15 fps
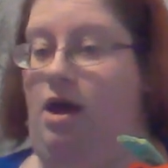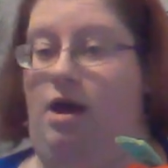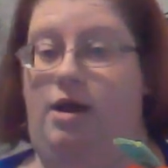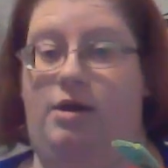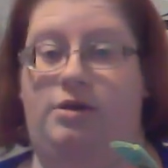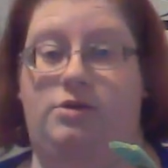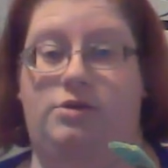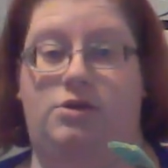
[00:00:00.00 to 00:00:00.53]

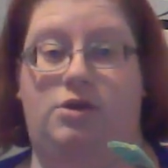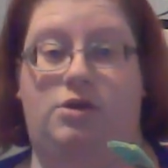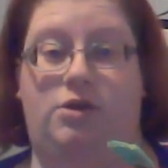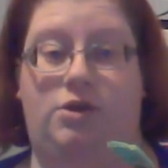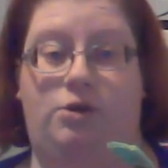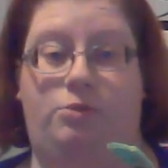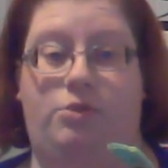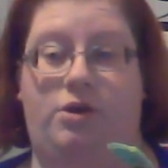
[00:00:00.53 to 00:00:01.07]
and a
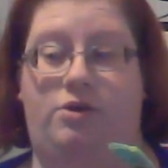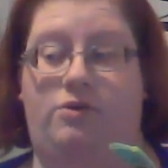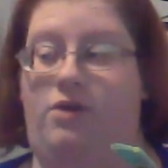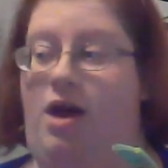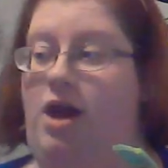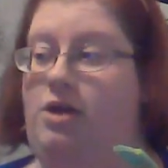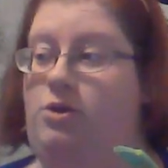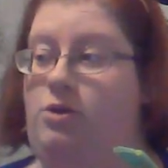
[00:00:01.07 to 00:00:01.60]
little bit of
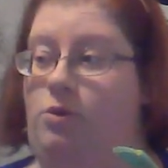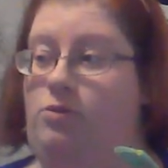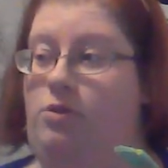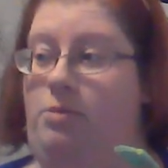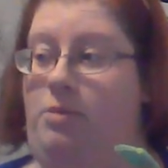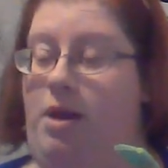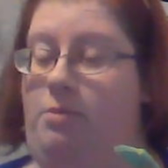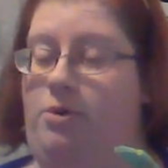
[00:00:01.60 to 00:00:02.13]
I don't
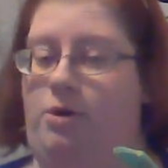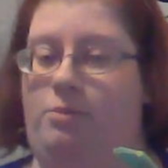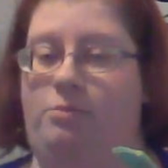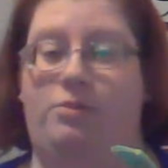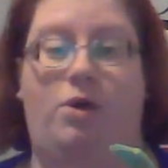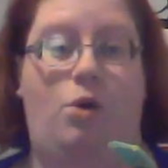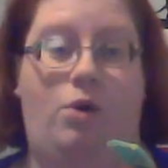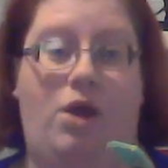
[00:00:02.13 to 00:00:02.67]
remember.
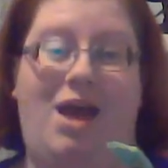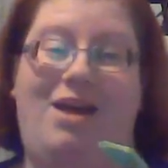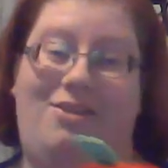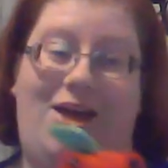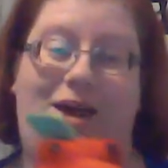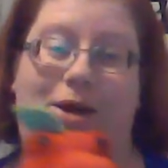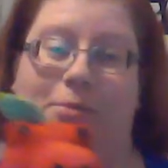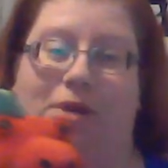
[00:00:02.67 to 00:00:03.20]
Okay, a
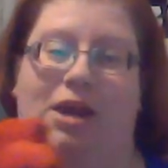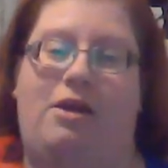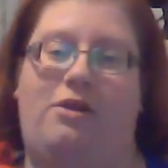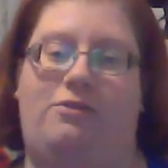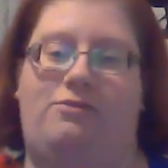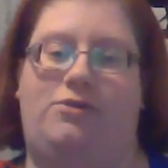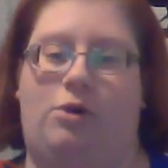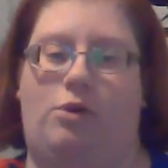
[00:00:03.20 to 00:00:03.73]
lot of it
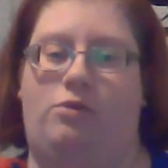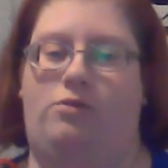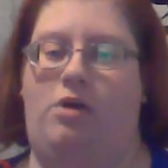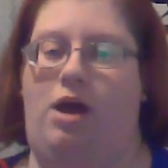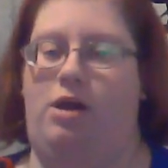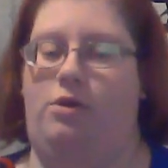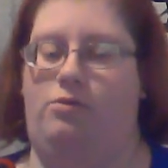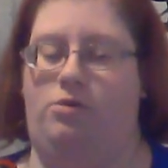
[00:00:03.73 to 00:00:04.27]
of
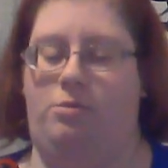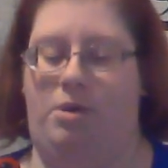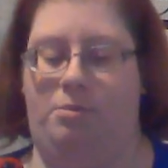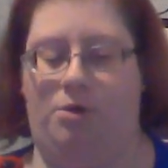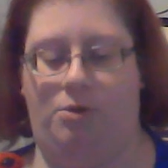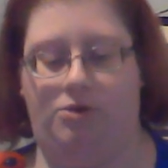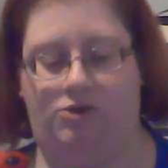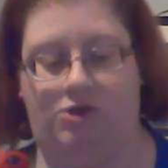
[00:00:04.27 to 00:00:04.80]
I don't
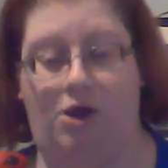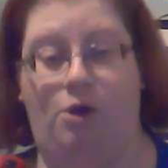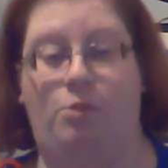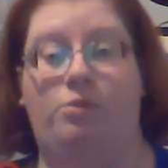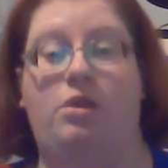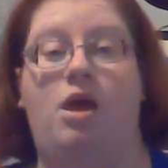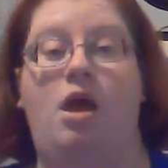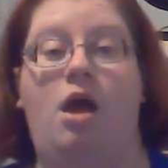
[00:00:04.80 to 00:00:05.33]
remember.
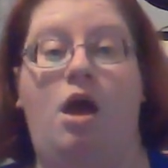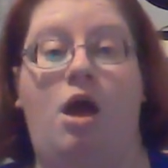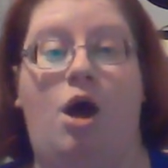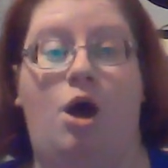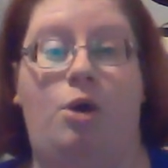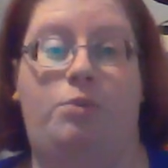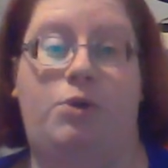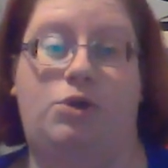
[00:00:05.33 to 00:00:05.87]
So,
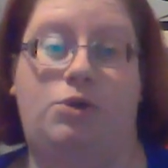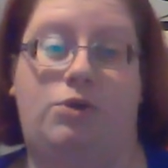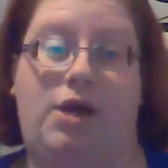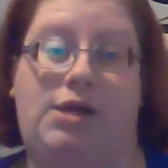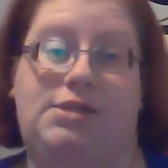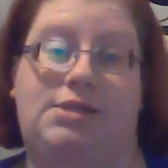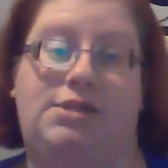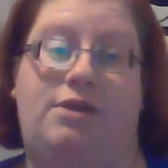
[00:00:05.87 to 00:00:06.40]
hope your
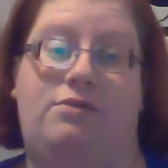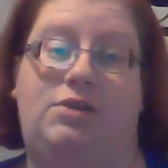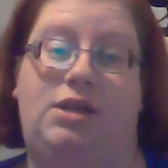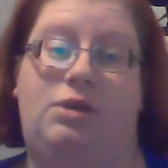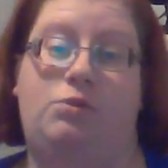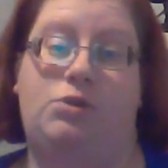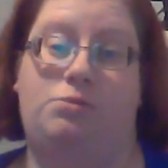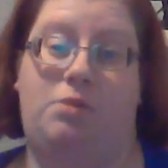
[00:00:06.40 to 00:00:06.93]

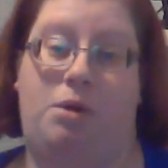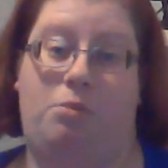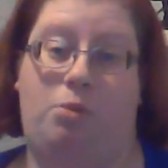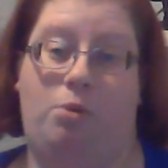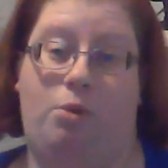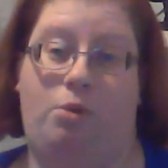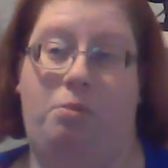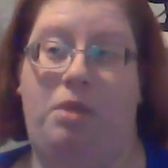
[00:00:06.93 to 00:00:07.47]
2017 was
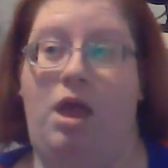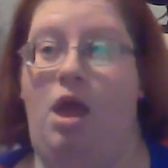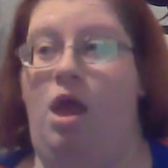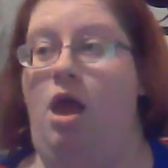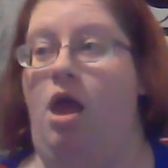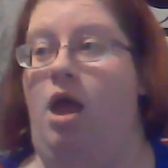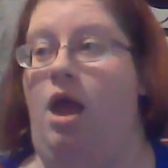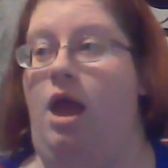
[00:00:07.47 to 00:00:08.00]
memorable,
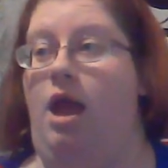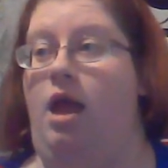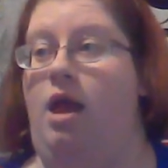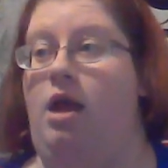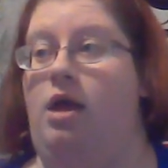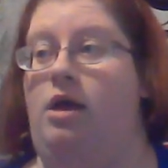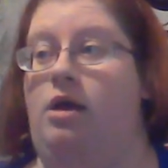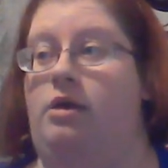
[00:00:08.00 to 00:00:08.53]

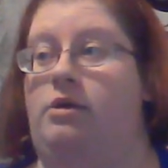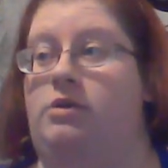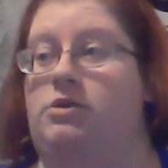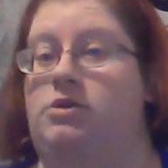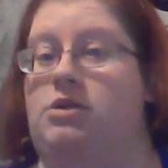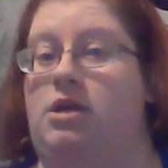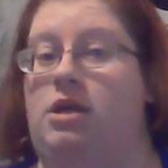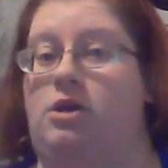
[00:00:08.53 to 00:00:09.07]

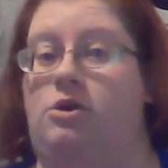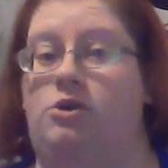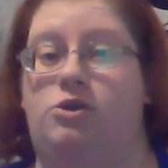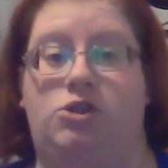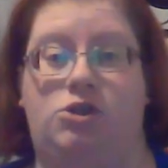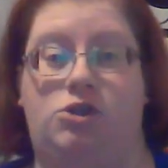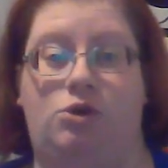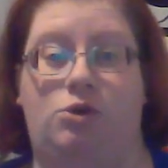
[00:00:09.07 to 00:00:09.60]
and
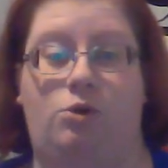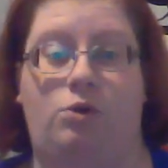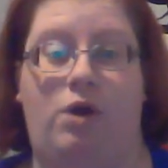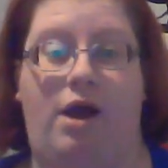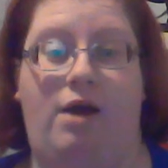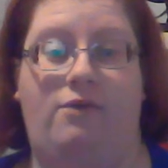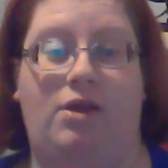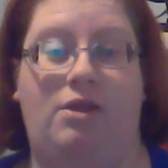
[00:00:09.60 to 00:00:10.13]
here's to
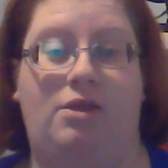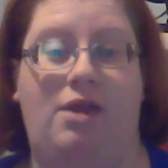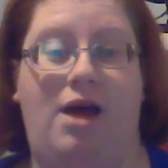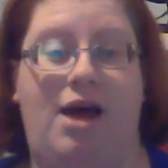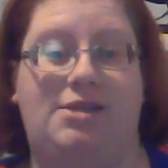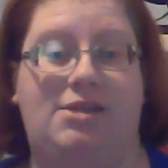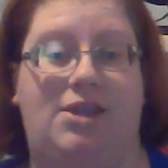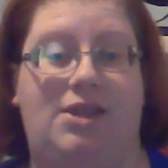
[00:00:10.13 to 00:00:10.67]
having
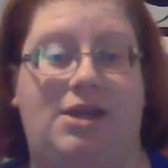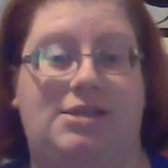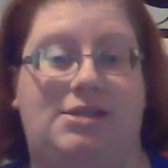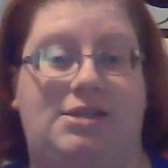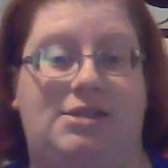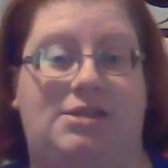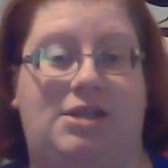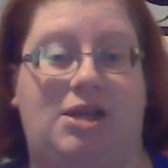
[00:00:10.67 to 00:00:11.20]
lots of
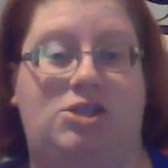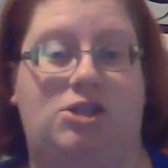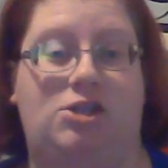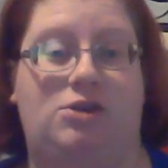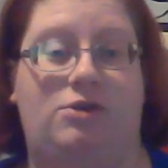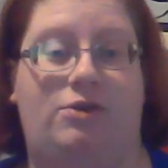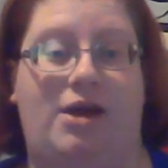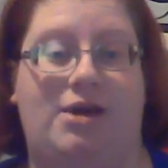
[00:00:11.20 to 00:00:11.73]
things to stitch in
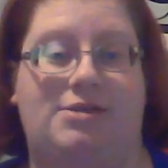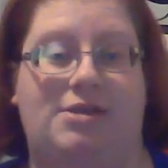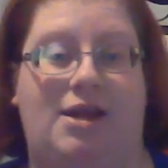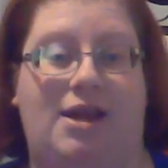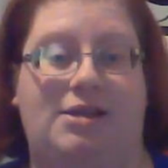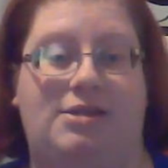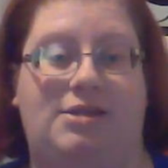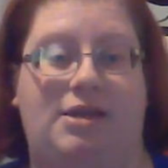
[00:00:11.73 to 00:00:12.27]

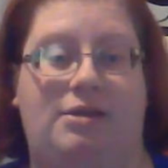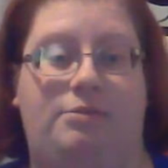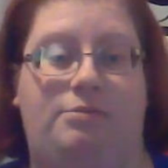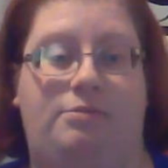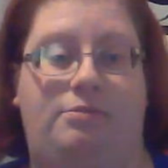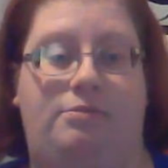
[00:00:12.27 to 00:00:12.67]
2018.